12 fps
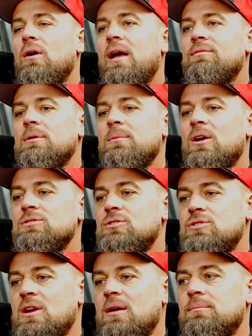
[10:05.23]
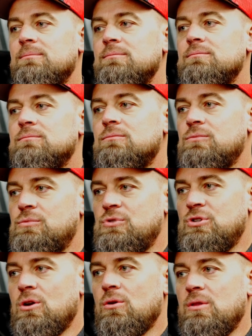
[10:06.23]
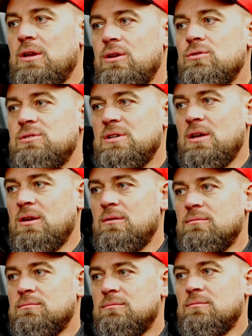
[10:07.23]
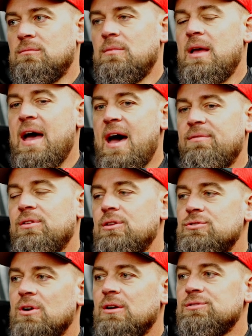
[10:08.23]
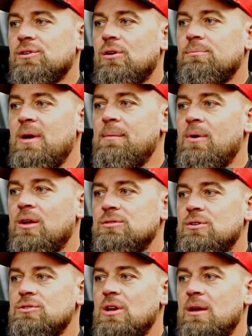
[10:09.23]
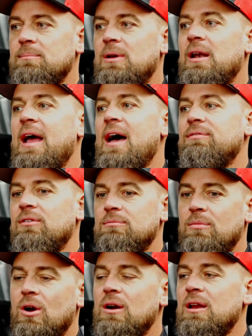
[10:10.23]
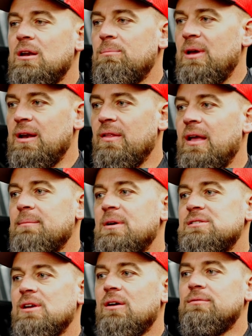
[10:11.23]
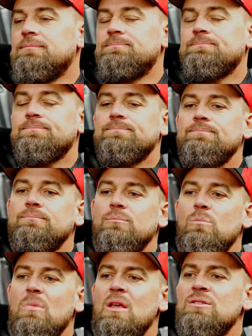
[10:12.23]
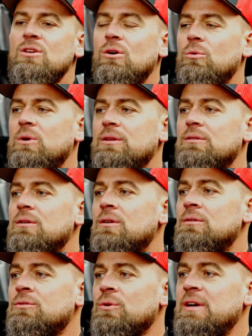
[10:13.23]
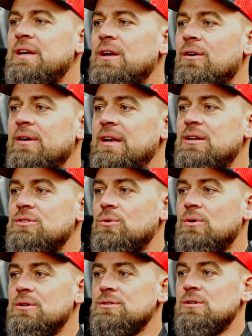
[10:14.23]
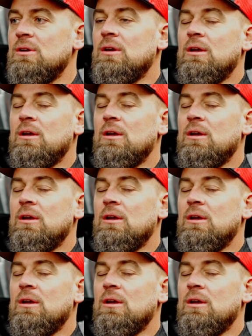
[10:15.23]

every Monster Jam show that you see, half of the trucks are owned by Monster Jam and half of them are an independent like myself. So with 3 arena tours